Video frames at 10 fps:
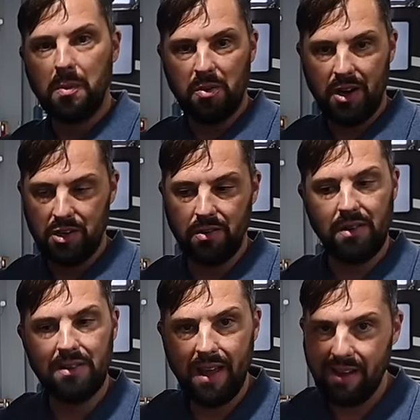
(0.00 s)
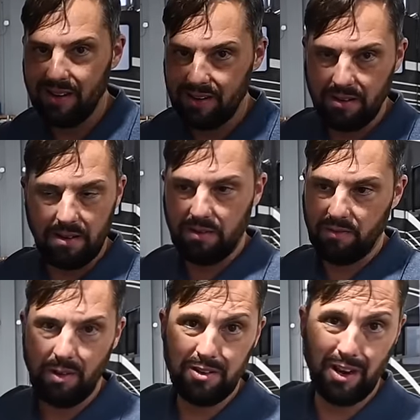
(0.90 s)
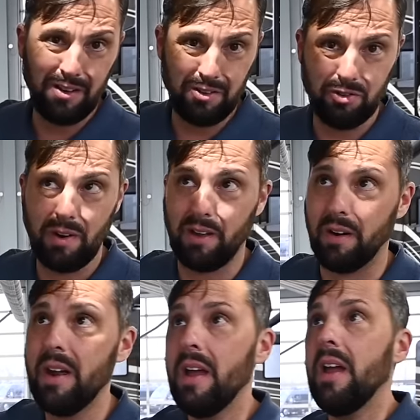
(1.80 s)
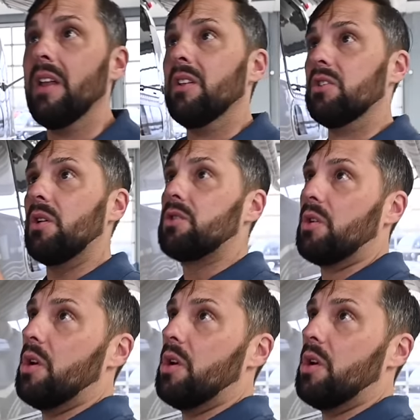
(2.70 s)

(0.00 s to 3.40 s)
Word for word: up pressure in the tank and flood out your trailer. There's also